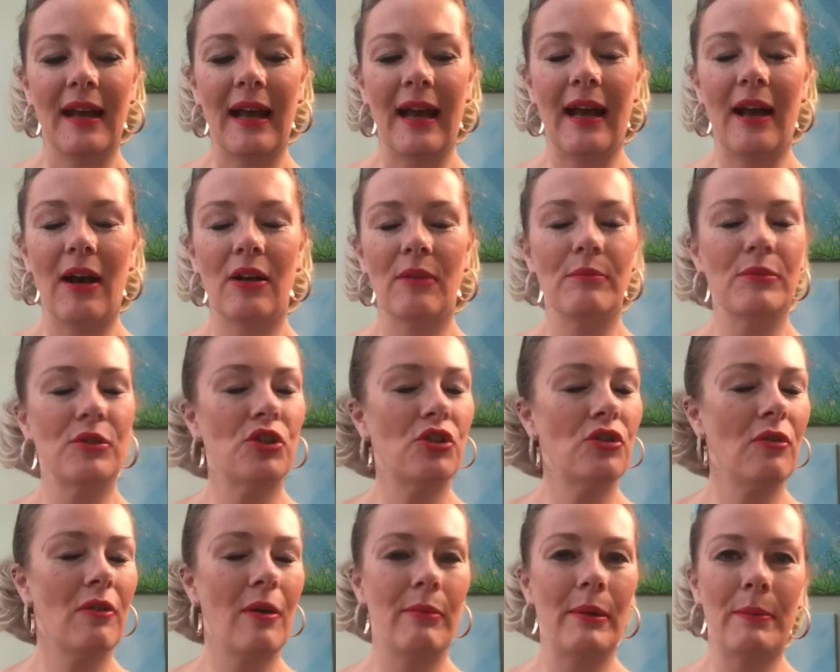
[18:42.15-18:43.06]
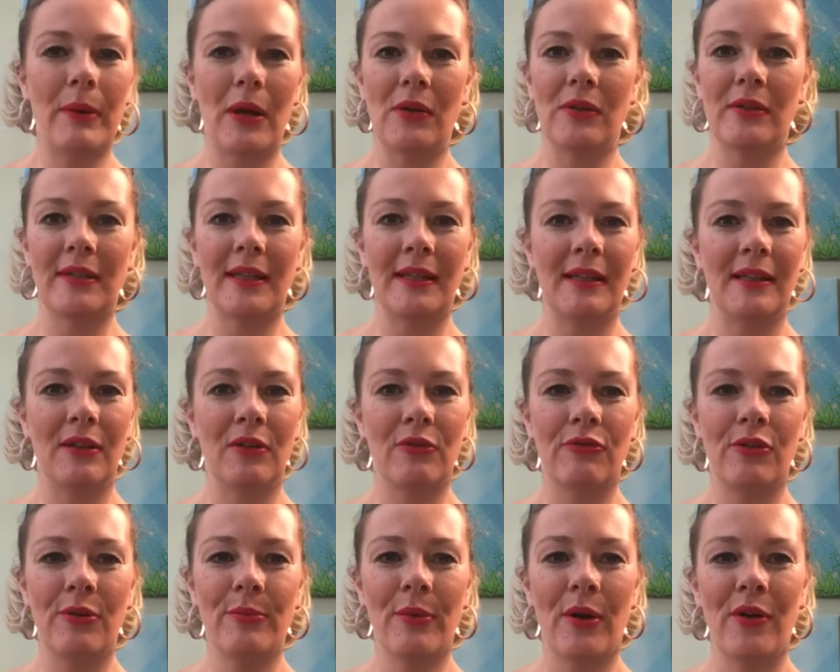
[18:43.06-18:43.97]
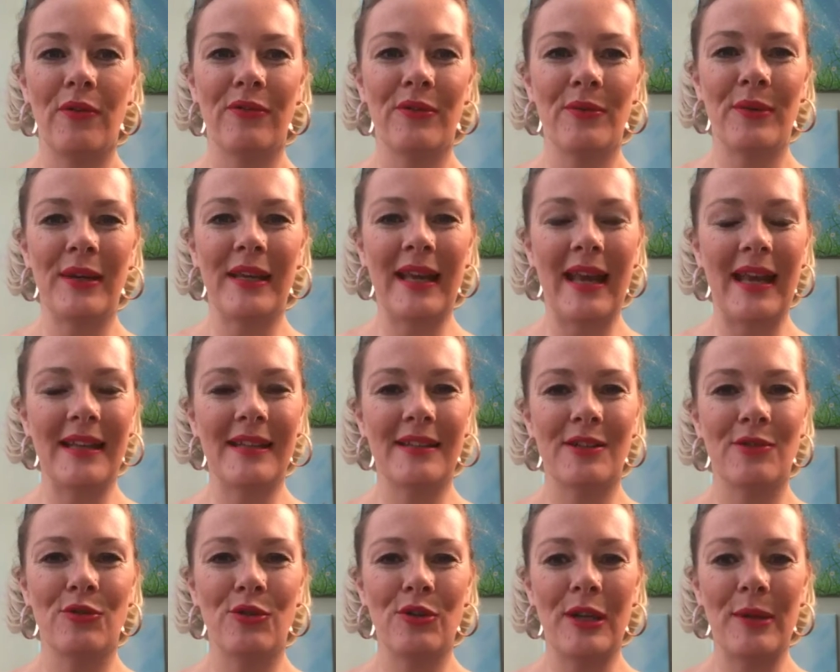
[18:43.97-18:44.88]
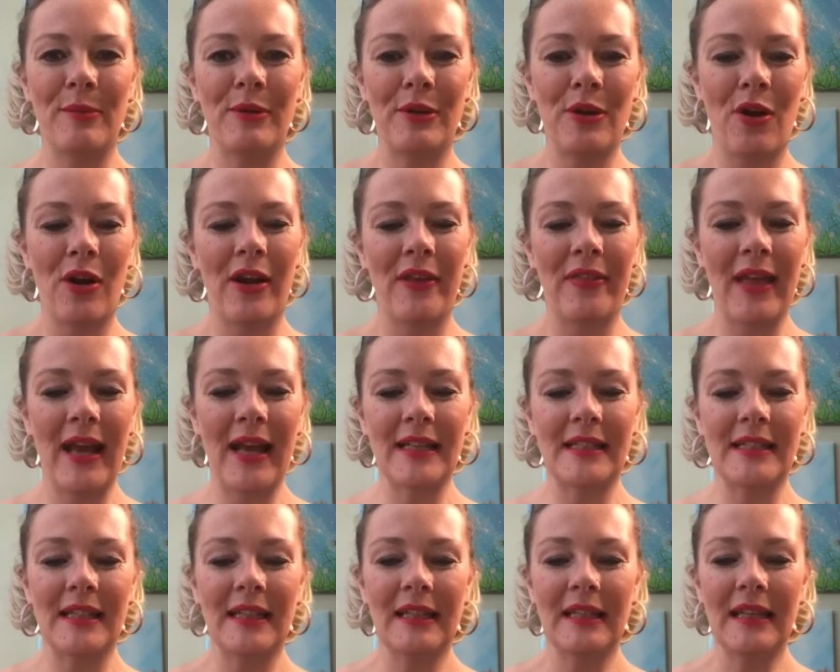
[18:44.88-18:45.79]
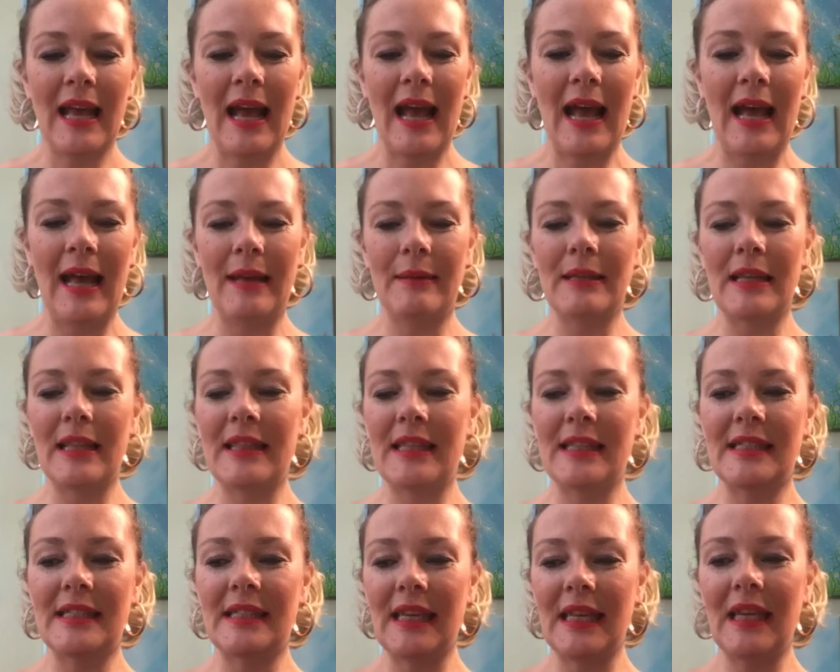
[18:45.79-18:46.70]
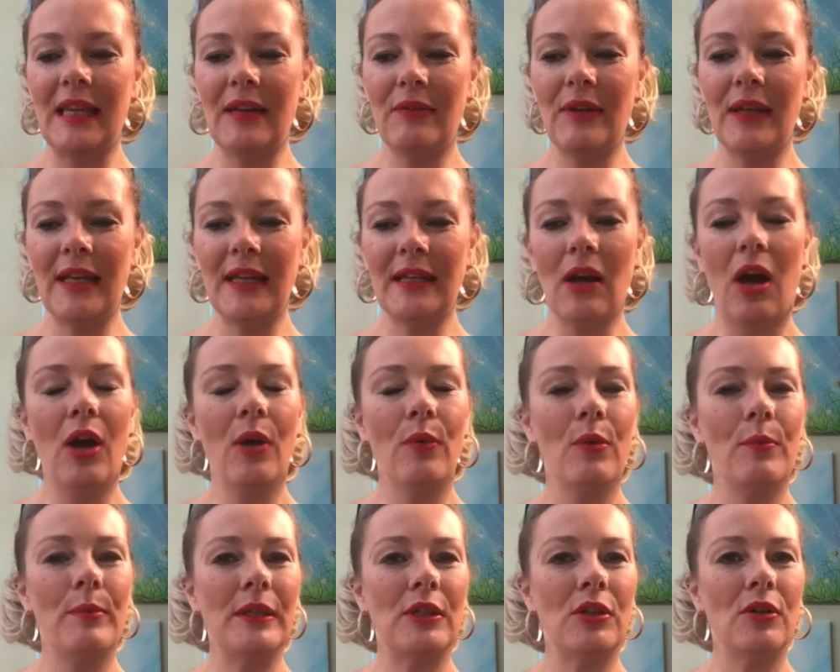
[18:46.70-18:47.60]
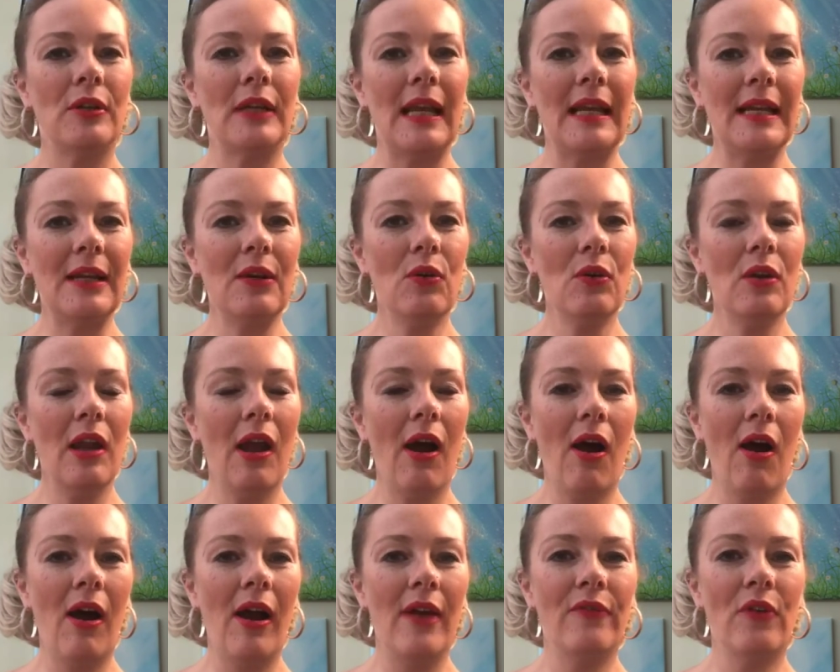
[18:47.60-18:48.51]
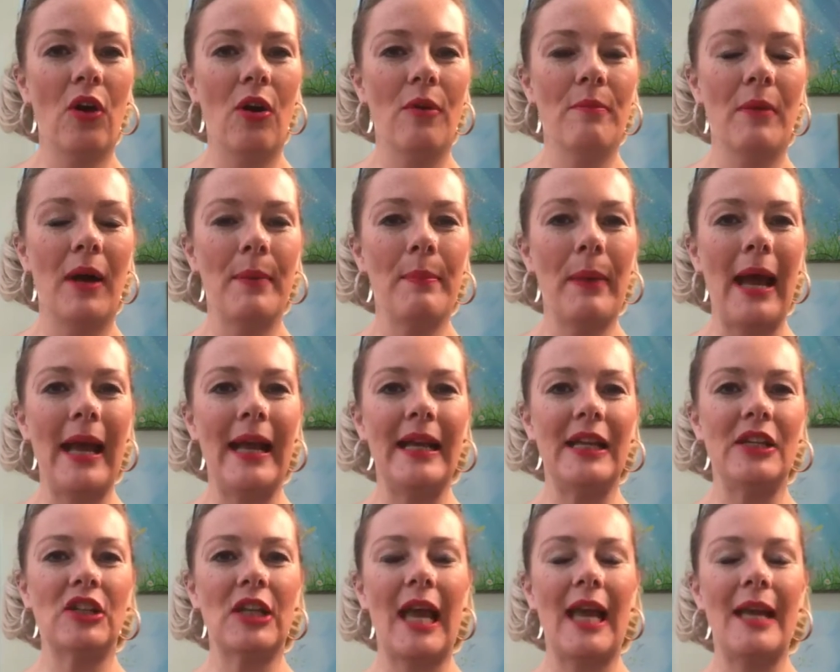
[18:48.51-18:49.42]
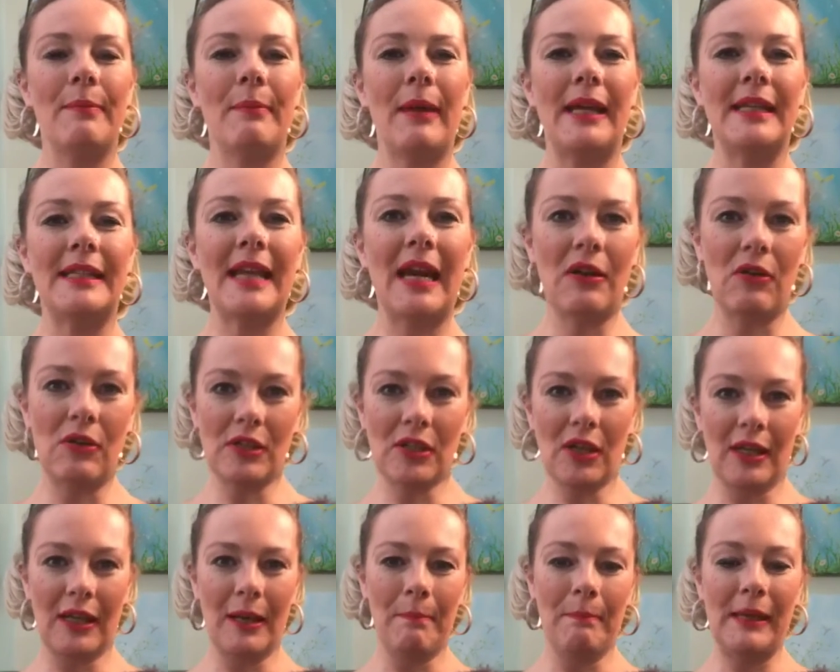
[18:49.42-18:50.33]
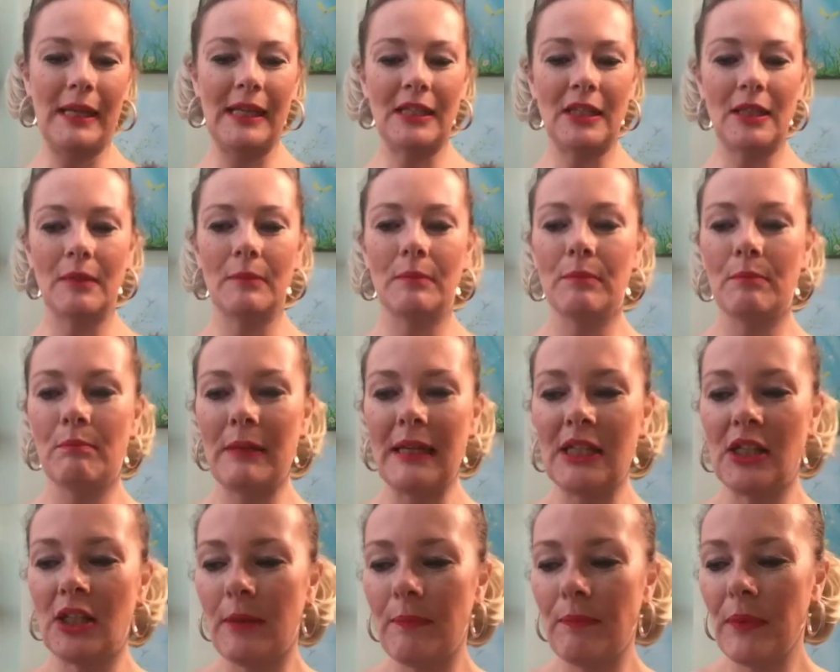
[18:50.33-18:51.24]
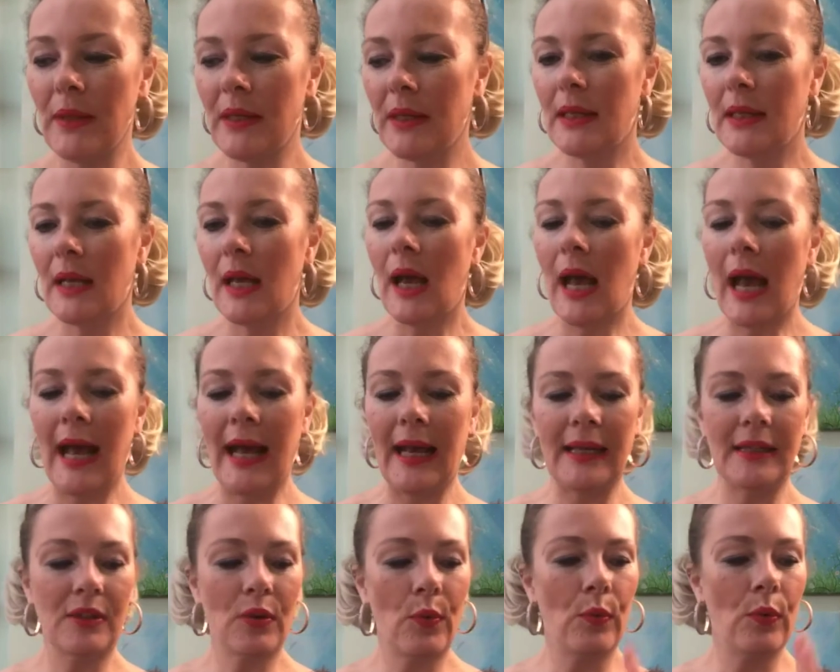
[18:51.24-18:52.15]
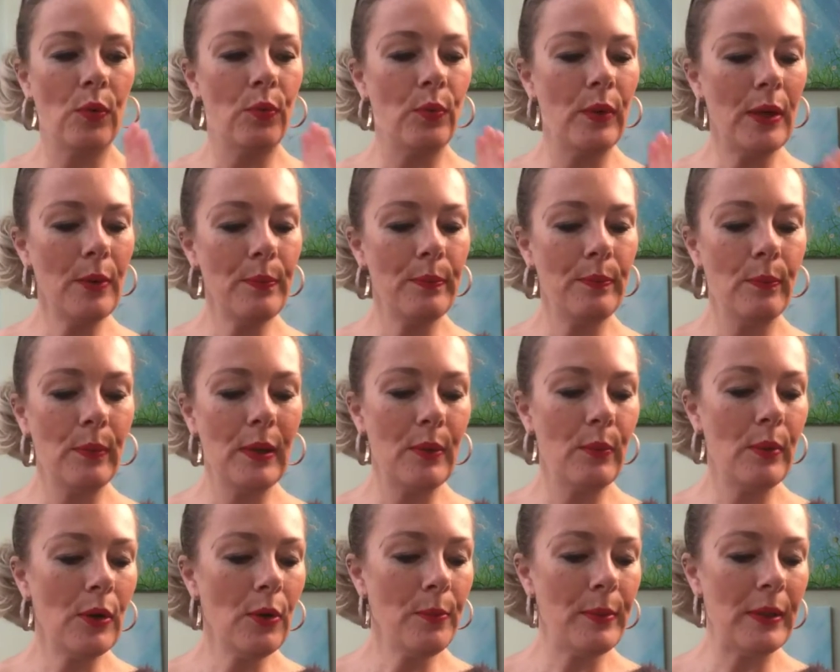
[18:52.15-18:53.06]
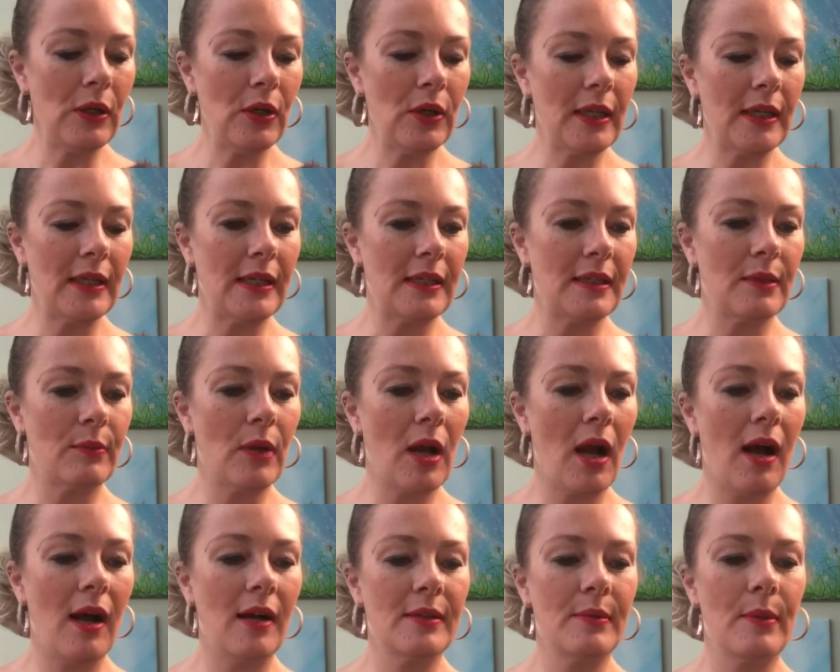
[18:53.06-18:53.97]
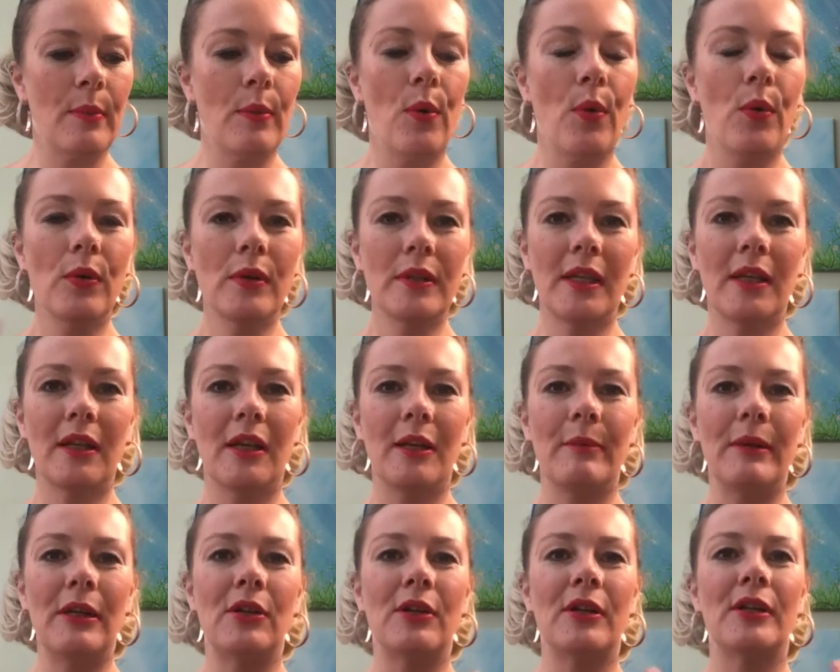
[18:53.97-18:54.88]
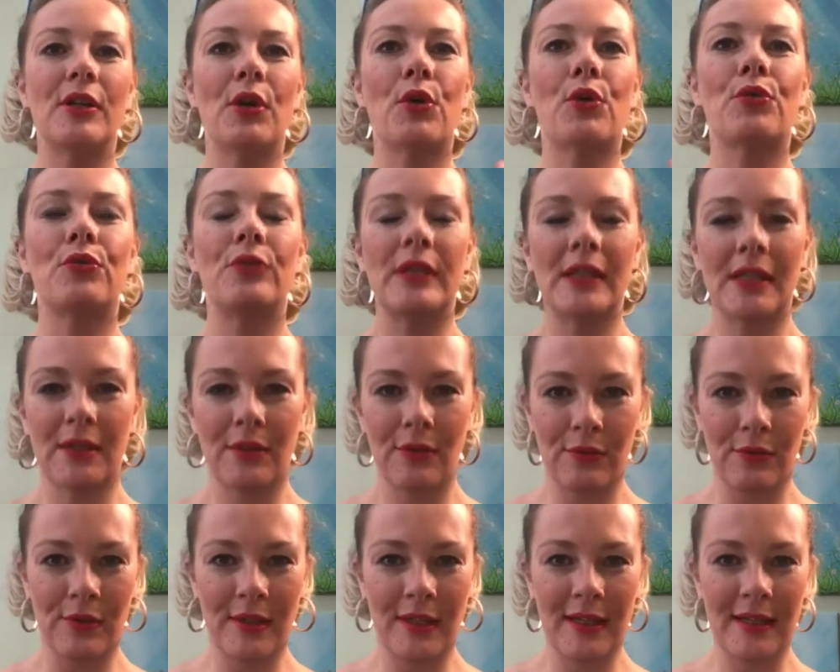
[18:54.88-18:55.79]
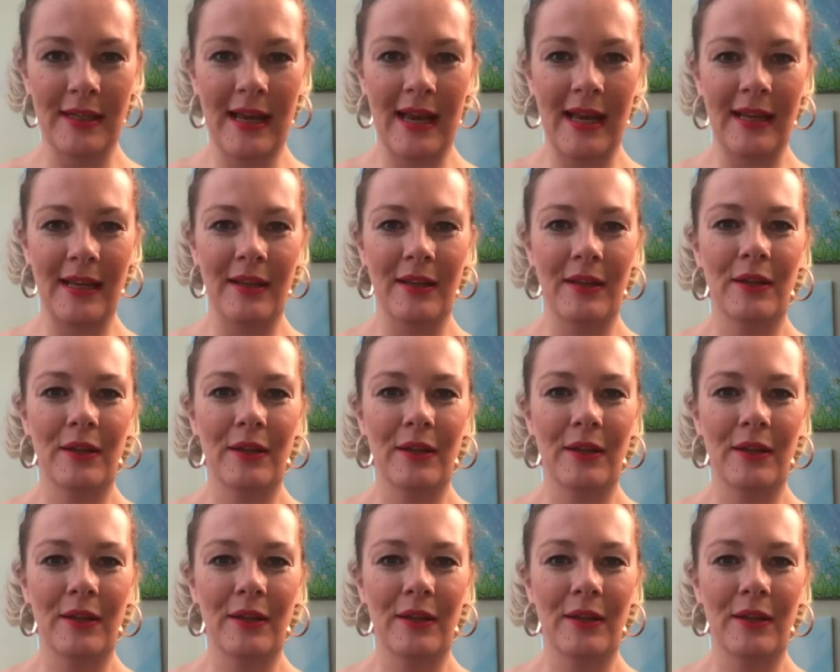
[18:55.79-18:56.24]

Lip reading: I'm sure I'll be posting in the group over the weekend, so do keep an eye on that. And this evening I will be doing a little live on my page, Kate May Tarot Psychic Medium, and we will be looking at some cards, but we're also going to be looking at crystals today.